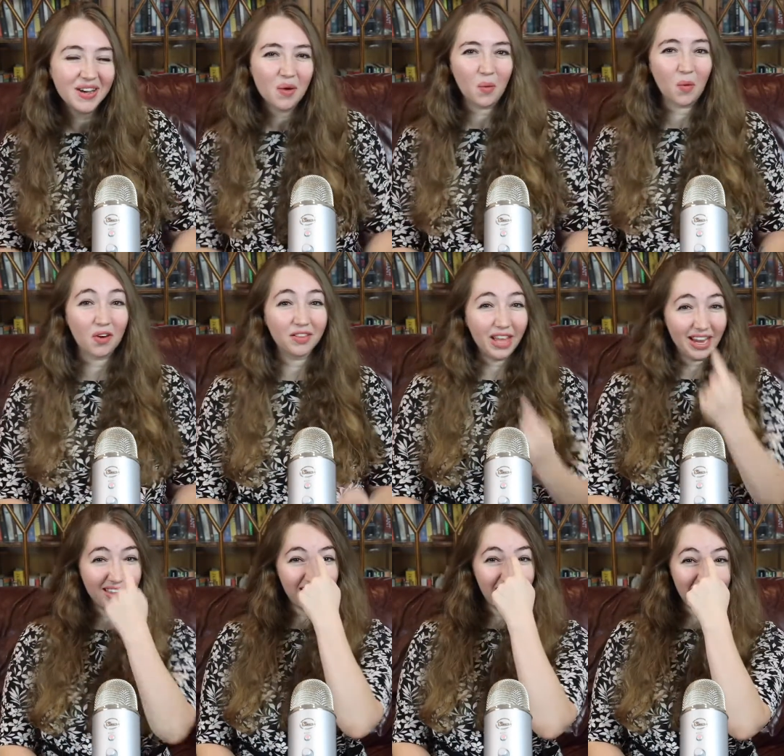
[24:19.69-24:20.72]
or
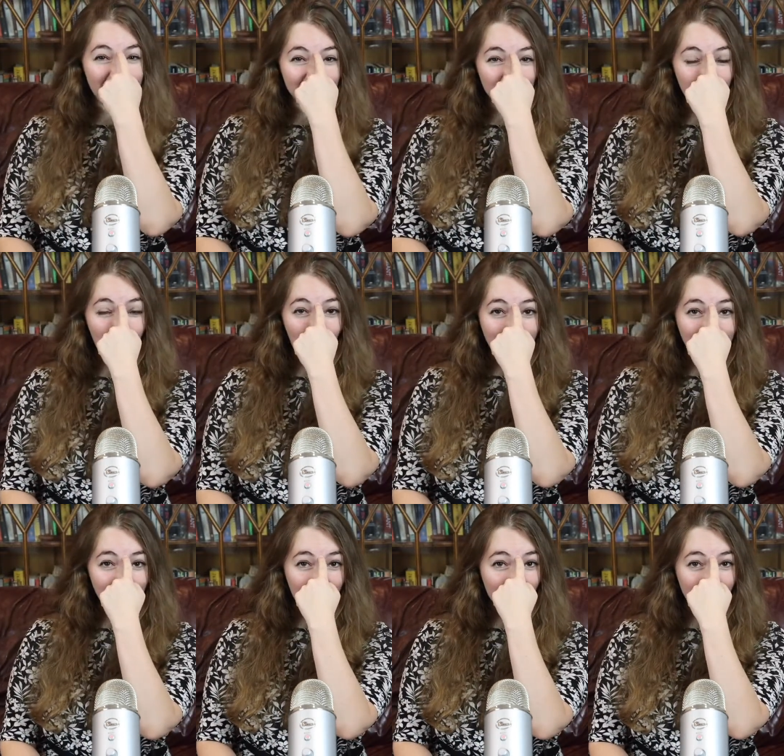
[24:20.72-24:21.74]
like this point
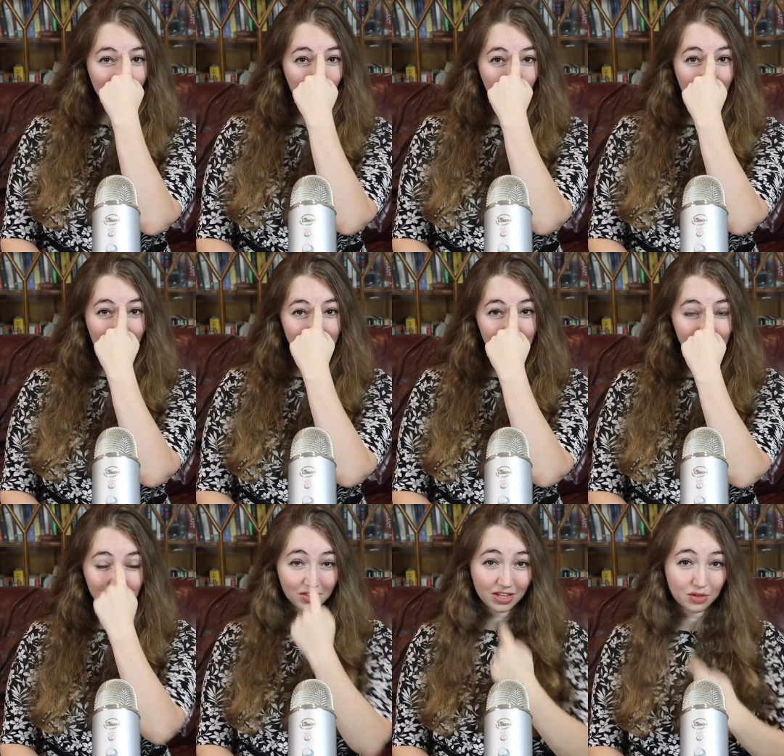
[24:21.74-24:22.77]
on their foreheads
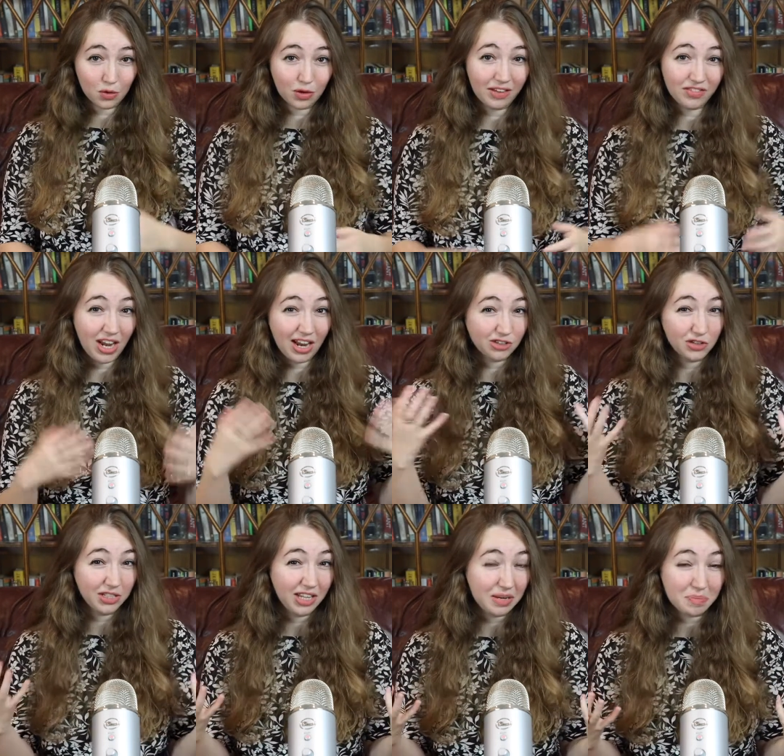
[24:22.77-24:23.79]
so that you don't have to actually
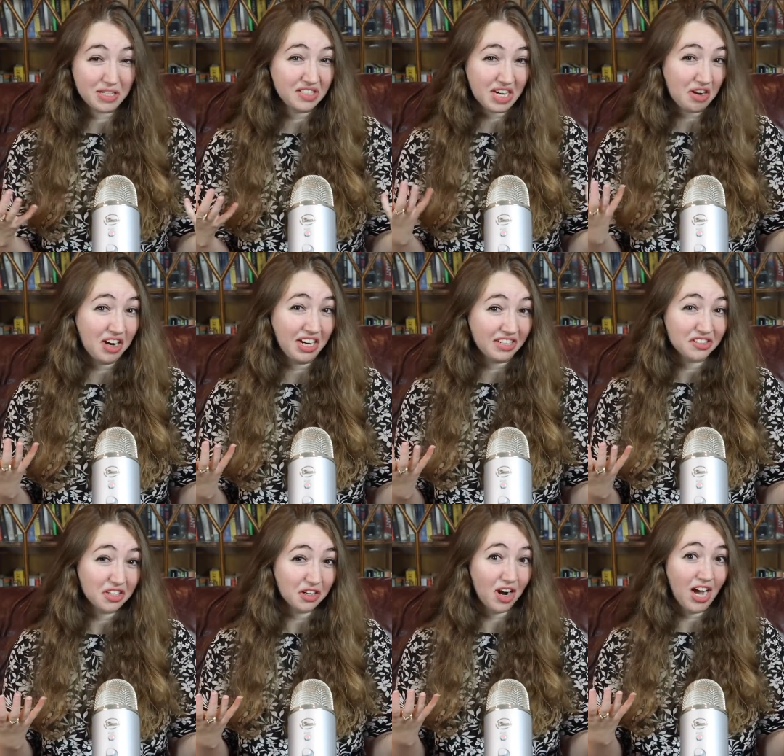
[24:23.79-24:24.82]
like be staring into
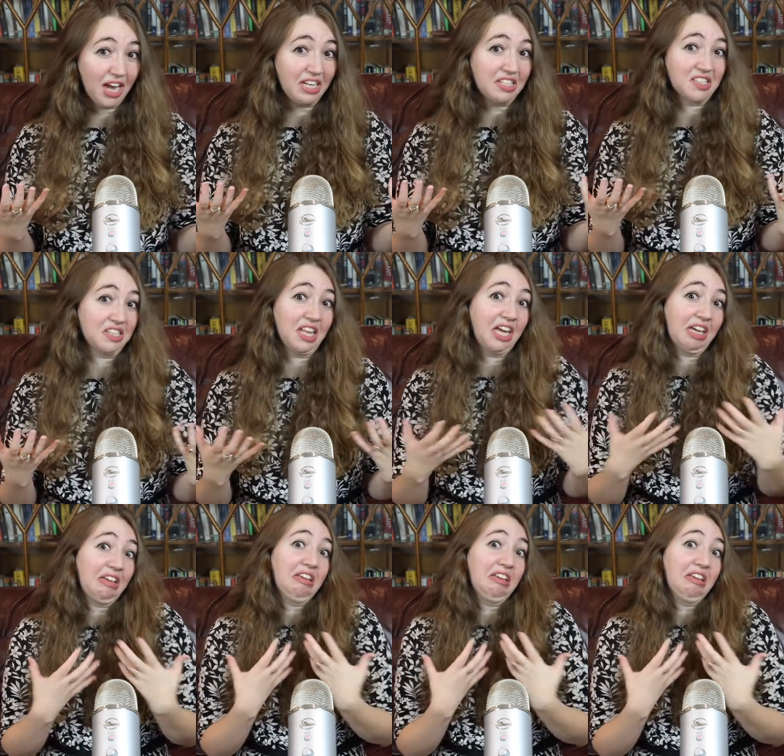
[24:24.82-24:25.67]
their eyes and like